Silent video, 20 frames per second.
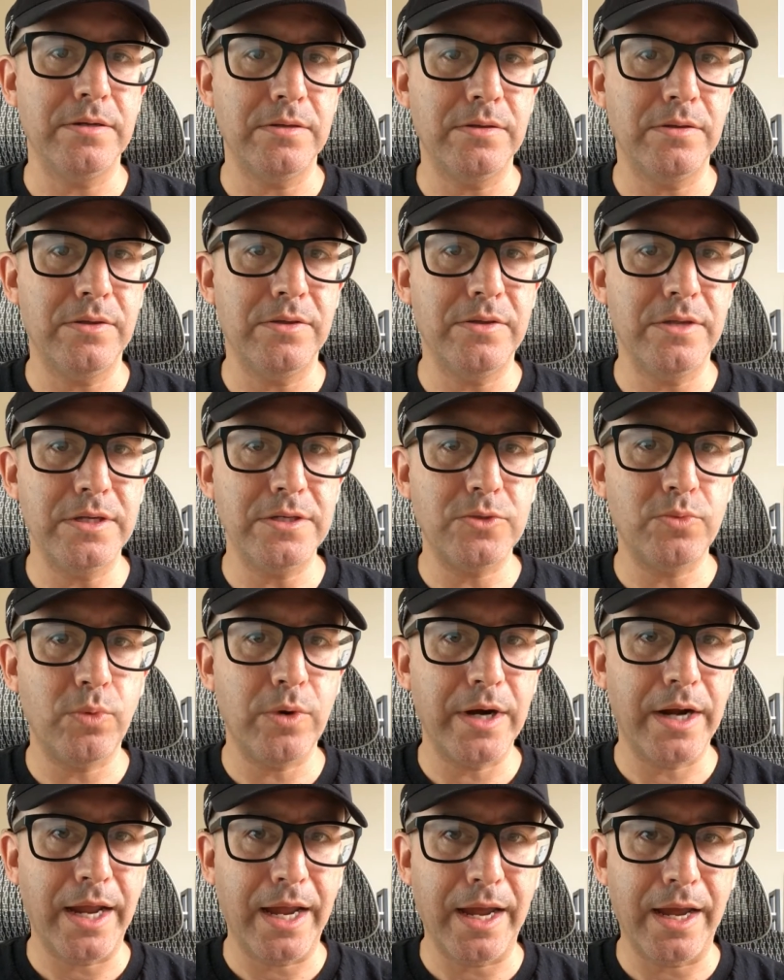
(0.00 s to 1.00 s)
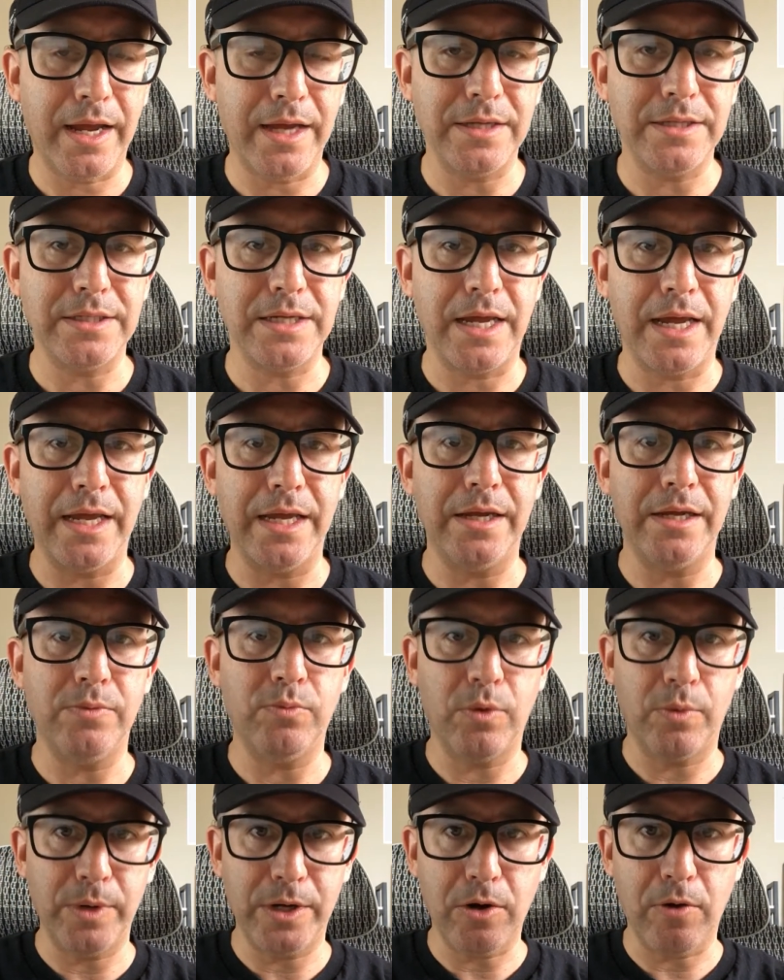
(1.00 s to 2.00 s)
This one has
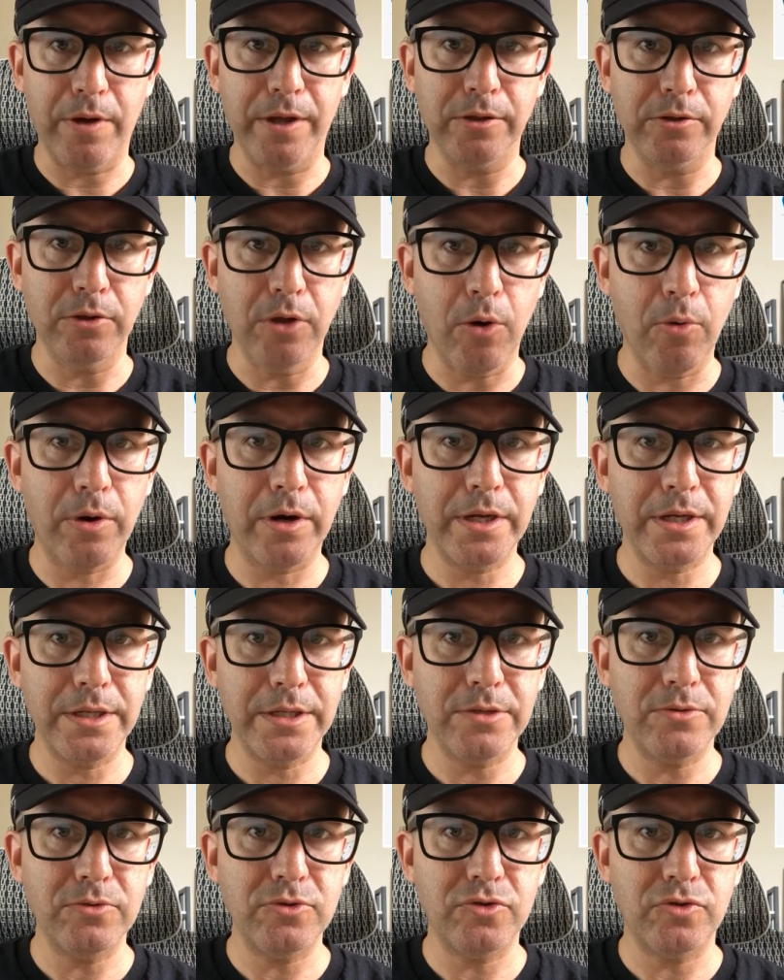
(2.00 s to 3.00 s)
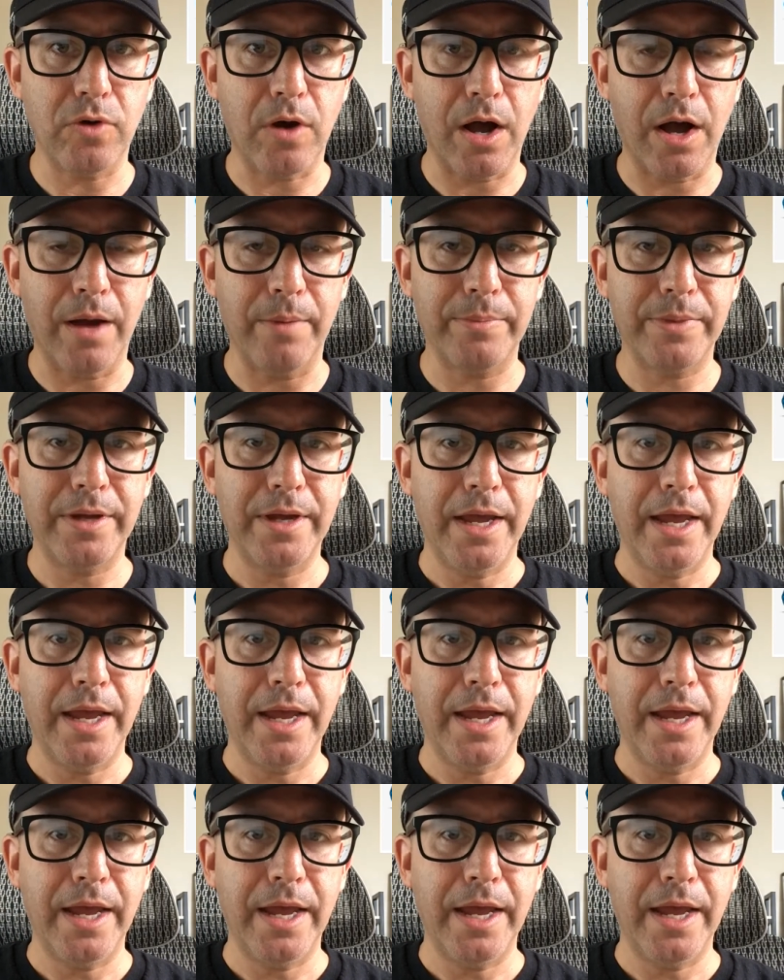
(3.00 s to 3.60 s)
what we call a lower heel drop,